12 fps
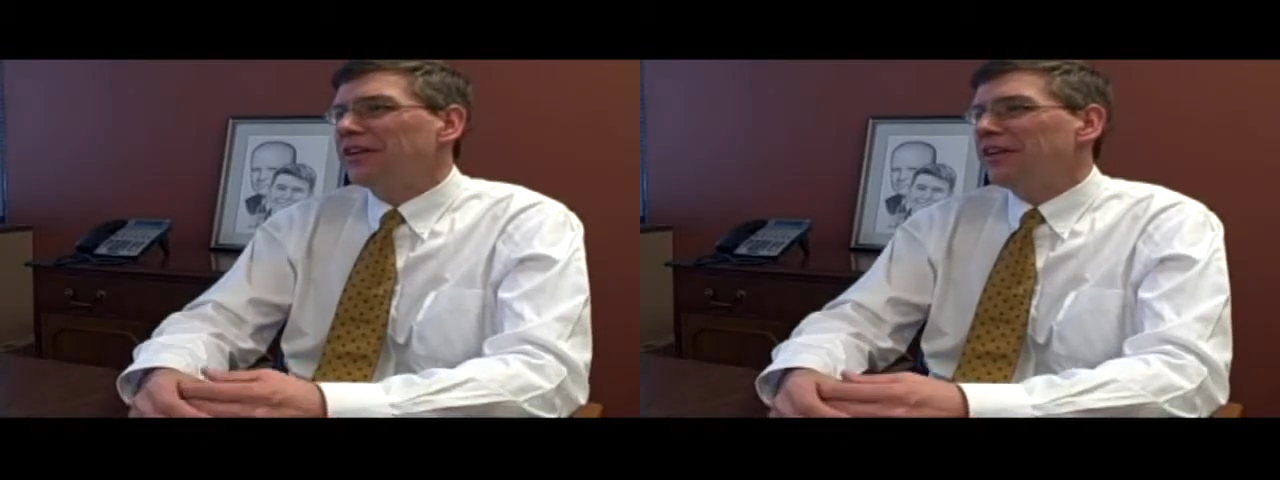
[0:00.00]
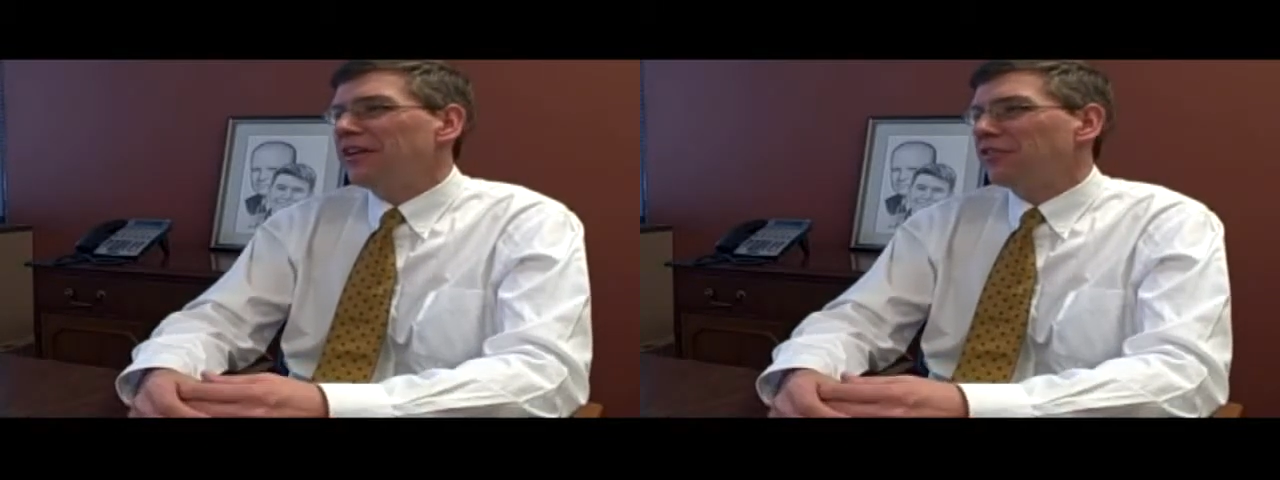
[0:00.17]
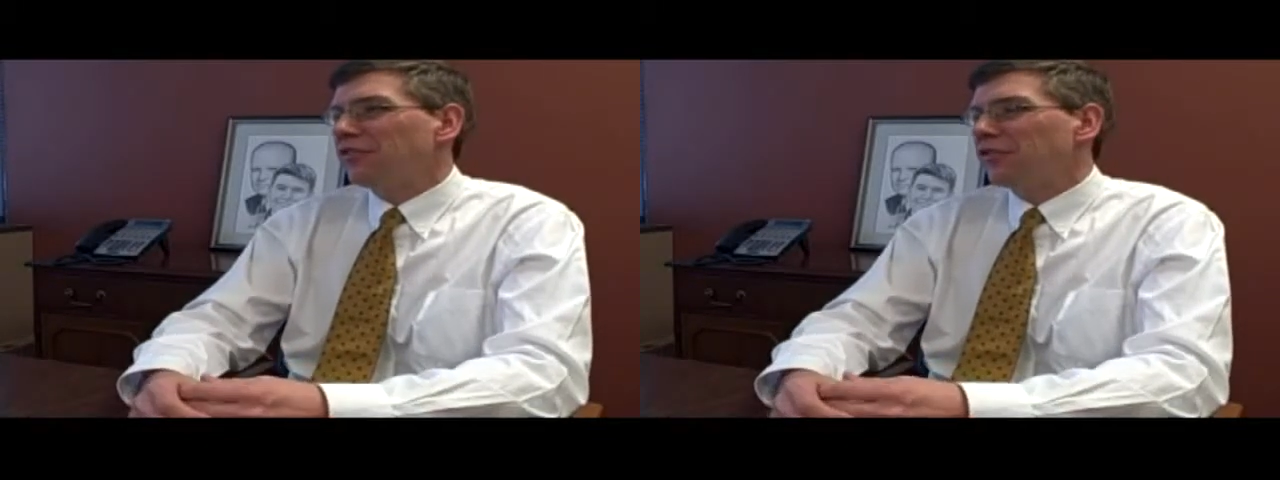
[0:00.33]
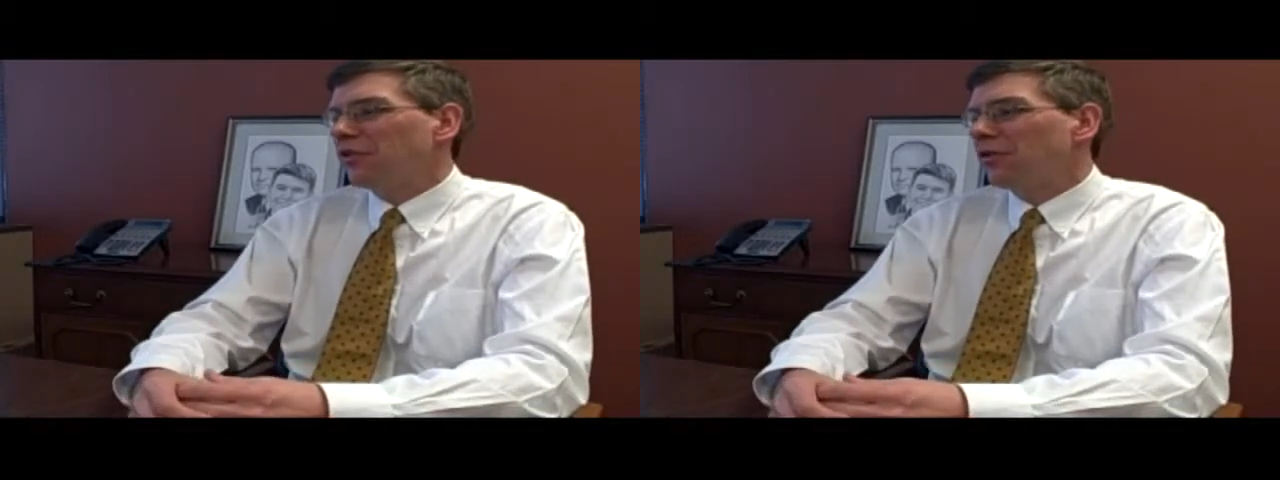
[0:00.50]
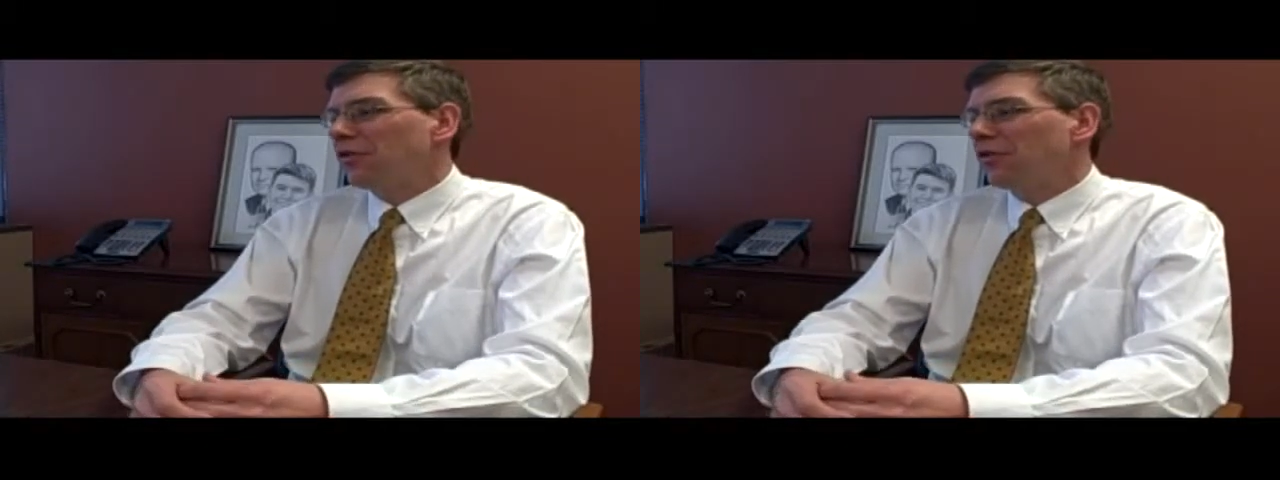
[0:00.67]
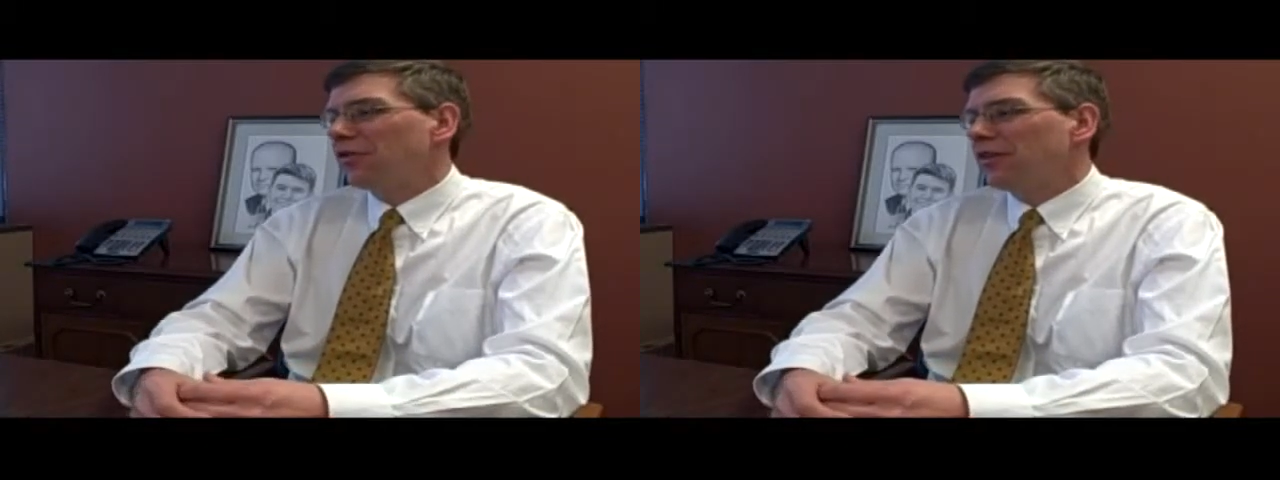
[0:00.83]
And
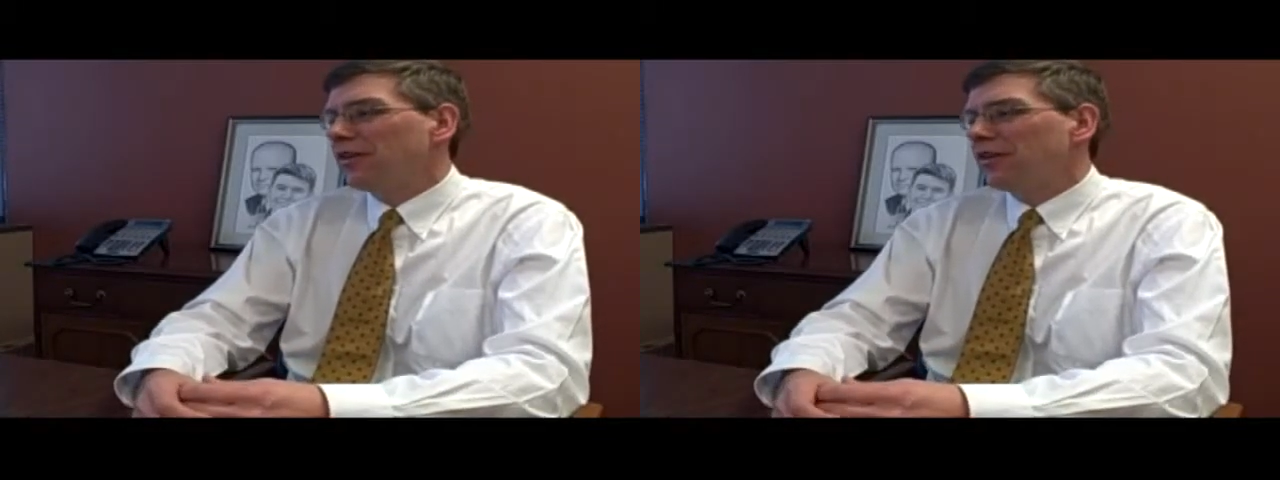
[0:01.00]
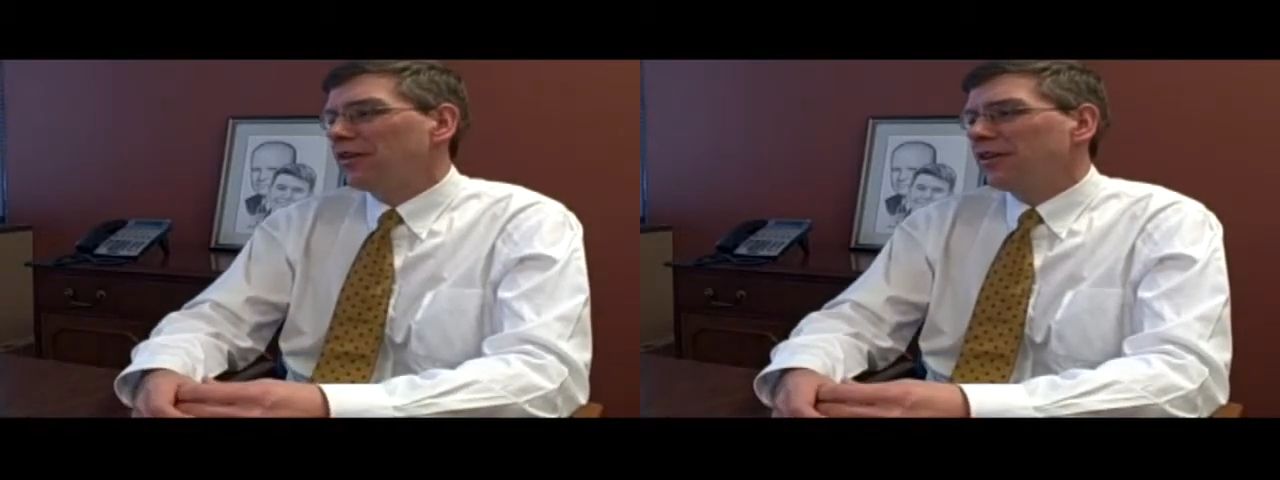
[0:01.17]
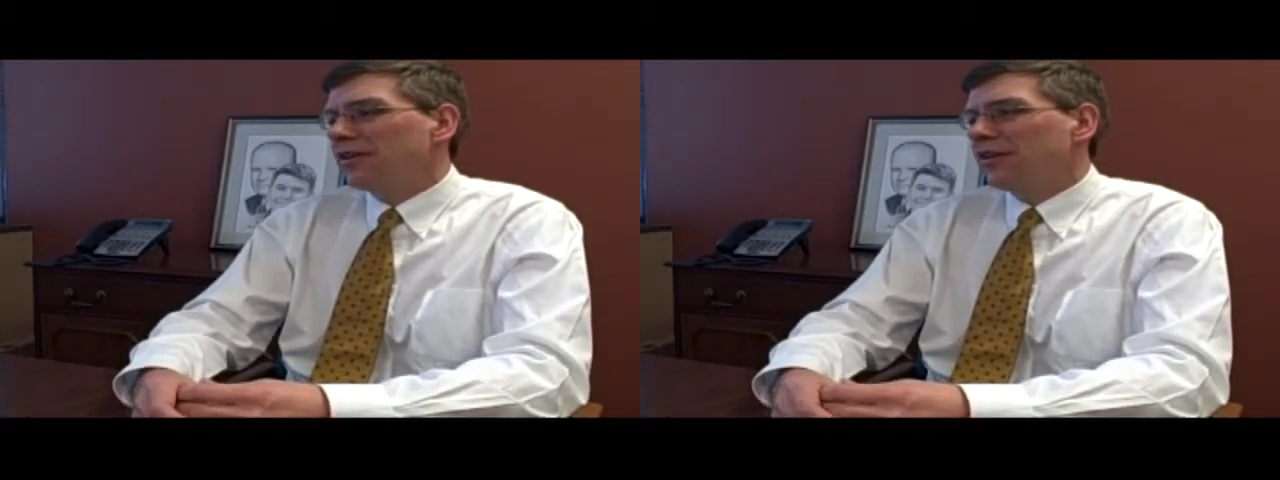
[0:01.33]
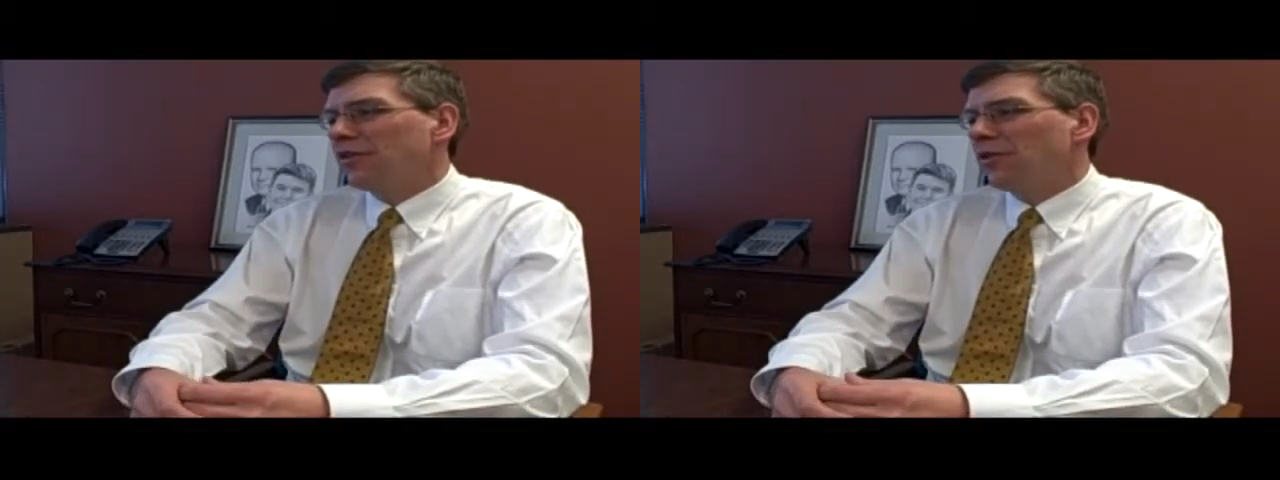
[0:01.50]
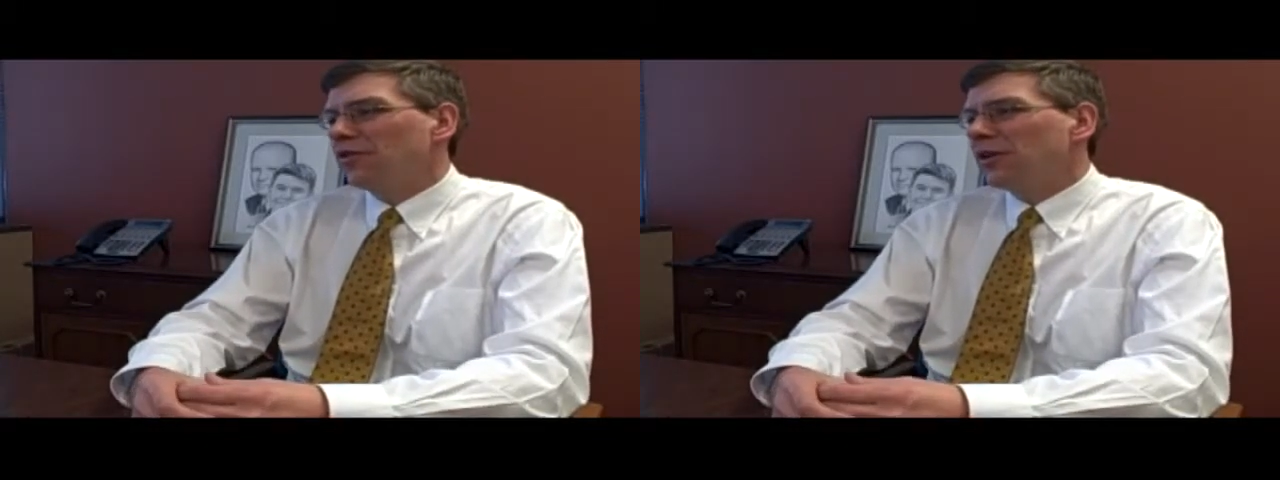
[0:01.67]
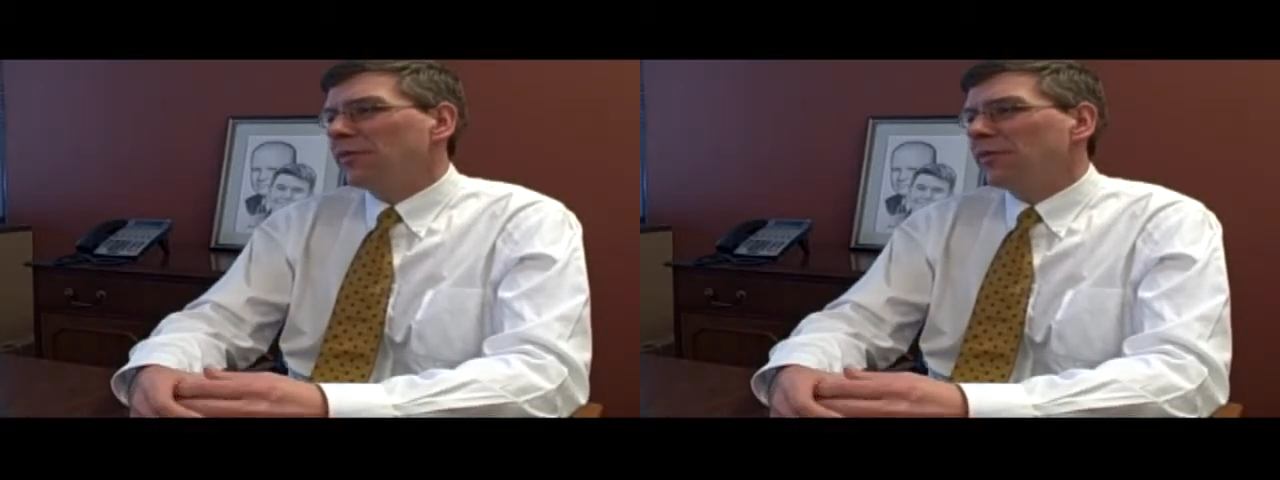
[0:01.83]
so only